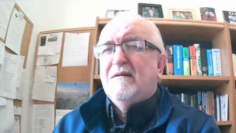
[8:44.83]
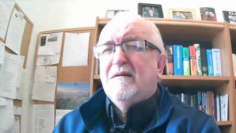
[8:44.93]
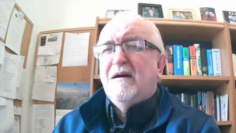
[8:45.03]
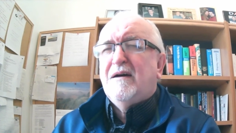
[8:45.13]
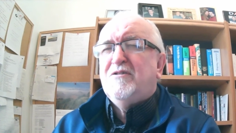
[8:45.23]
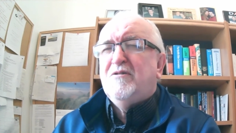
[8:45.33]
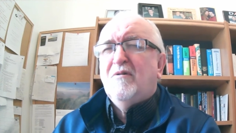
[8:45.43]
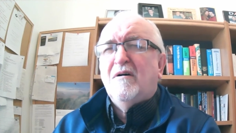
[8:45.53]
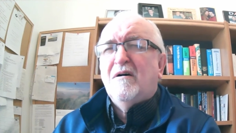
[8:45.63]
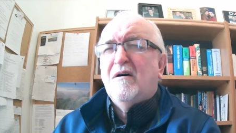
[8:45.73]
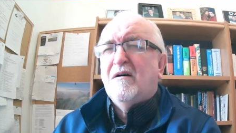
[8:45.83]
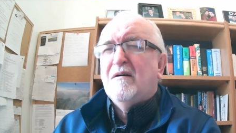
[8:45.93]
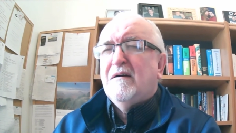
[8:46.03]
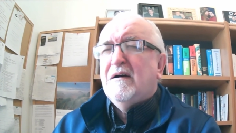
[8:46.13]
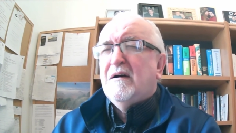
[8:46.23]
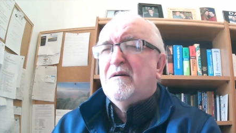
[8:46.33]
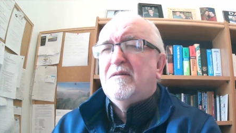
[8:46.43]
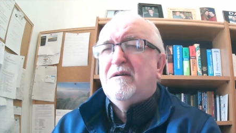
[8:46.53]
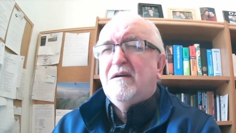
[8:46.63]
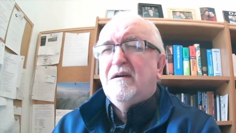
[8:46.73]
And you are
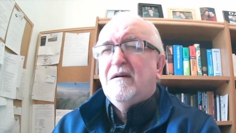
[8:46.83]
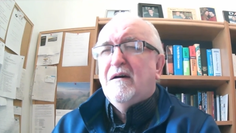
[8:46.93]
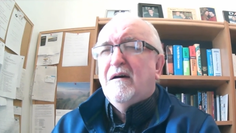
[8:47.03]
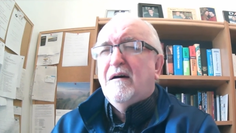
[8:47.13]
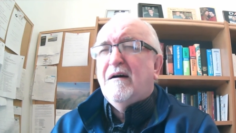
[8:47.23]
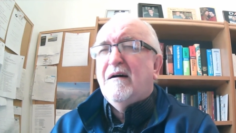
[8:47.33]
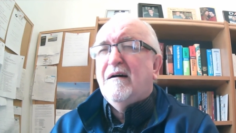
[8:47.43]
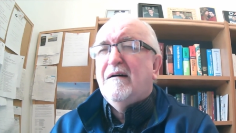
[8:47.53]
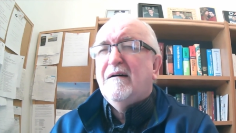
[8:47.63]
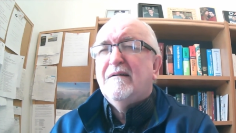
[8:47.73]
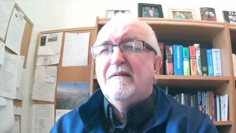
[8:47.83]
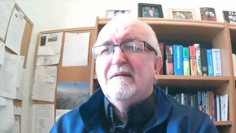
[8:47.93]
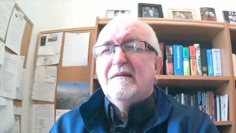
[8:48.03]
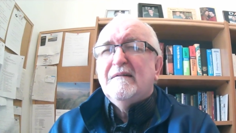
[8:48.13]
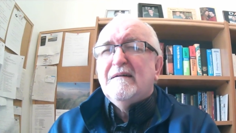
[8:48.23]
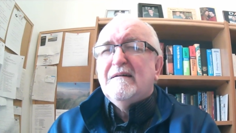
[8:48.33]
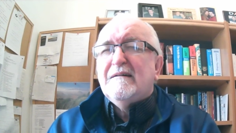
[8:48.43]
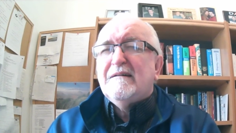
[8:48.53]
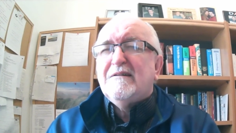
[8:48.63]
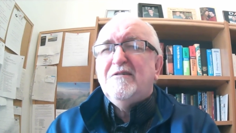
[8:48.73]
the uh,
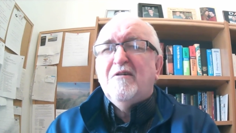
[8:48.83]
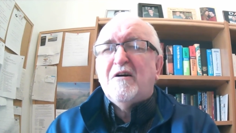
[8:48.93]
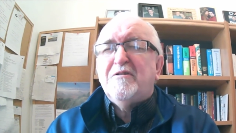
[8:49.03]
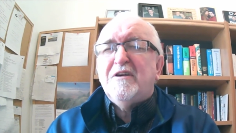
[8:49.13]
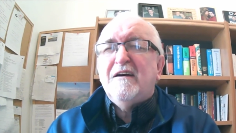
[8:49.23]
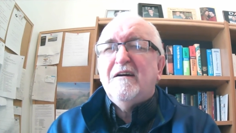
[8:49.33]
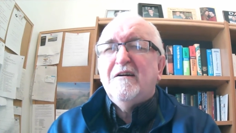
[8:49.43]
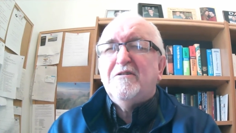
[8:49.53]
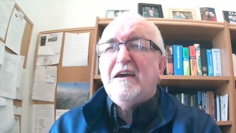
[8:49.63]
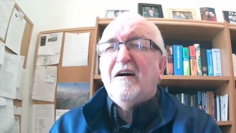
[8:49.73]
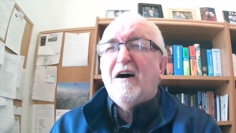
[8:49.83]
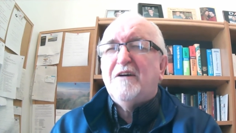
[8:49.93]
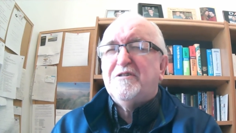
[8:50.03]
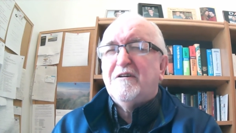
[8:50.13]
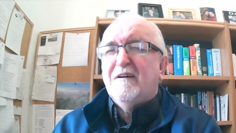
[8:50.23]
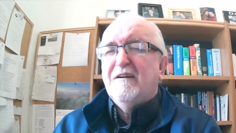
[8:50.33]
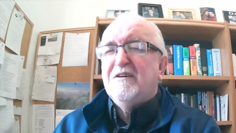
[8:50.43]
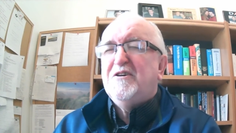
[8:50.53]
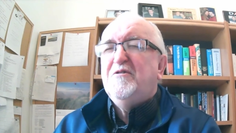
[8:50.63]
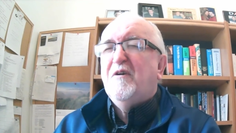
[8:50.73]
you are the the author.
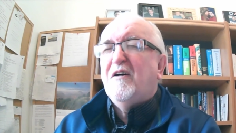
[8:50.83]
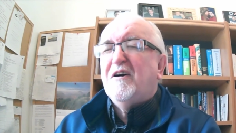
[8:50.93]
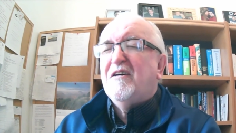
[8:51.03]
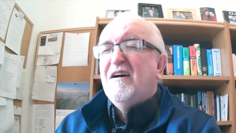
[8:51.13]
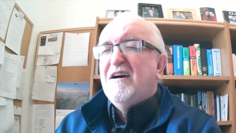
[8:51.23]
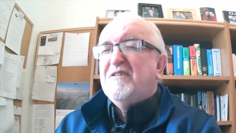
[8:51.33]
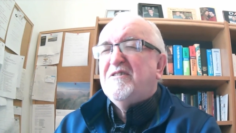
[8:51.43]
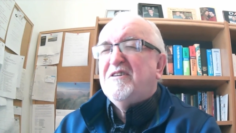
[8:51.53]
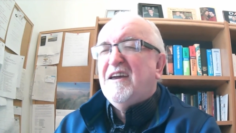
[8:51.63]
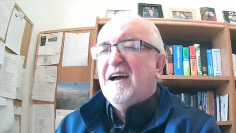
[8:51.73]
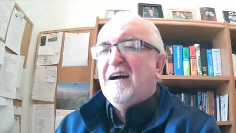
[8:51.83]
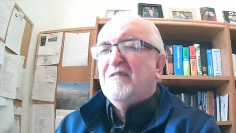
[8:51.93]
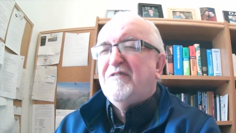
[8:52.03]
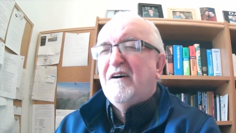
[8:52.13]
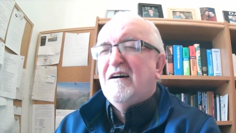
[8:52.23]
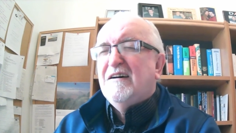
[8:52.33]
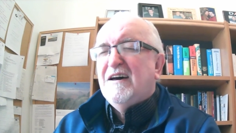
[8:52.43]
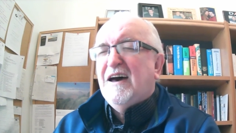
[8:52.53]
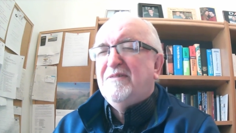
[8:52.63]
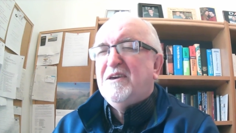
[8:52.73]
You are the Alpha
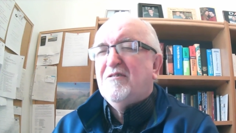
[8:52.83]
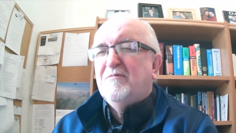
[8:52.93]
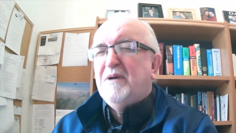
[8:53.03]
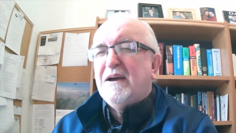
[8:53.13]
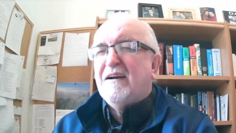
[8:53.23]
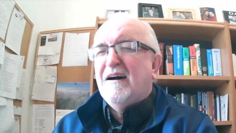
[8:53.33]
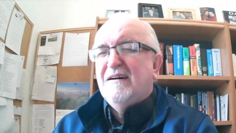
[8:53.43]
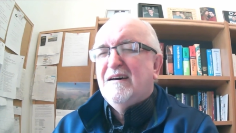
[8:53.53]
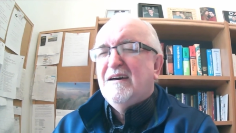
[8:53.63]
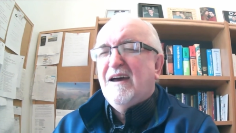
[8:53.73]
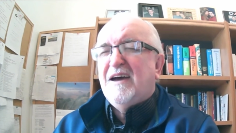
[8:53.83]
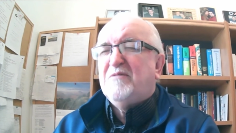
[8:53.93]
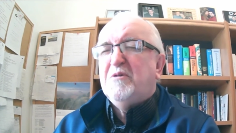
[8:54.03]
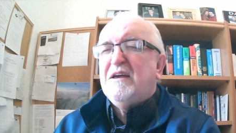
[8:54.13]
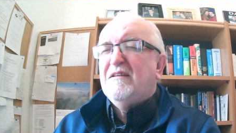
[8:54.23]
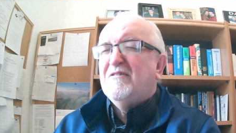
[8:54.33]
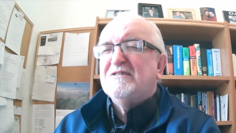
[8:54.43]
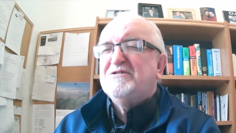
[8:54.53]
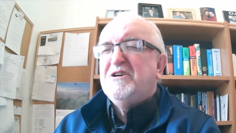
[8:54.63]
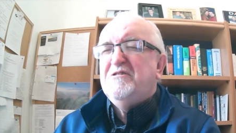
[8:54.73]
and the Omega, and we
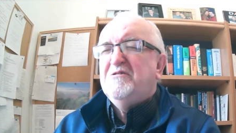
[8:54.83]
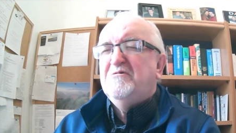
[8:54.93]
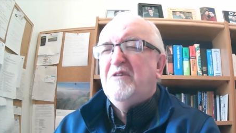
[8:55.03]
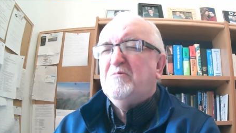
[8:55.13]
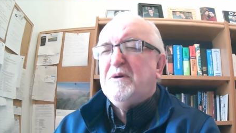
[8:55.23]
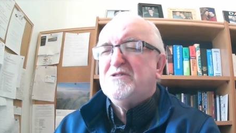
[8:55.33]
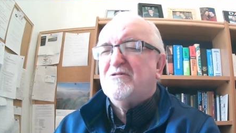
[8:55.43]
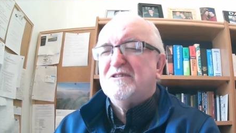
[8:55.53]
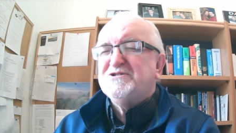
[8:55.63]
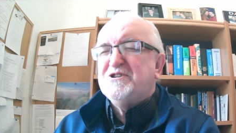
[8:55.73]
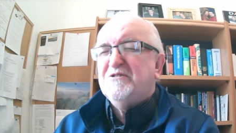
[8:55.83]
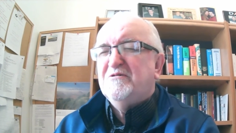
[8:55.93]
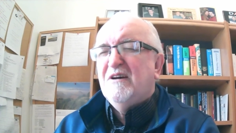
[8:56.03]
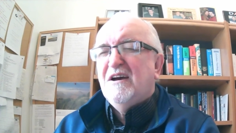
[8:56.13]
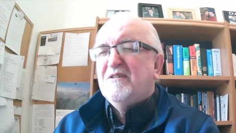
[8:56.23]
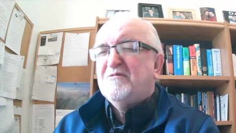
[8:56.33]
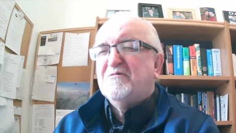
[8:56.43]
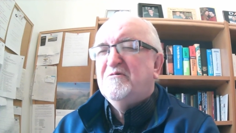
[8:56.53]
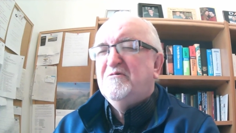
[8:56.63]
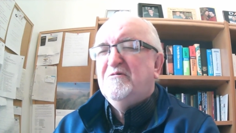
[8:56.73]
look to you and we trust you
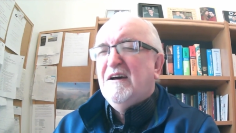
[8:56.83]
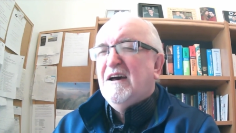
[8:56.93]
through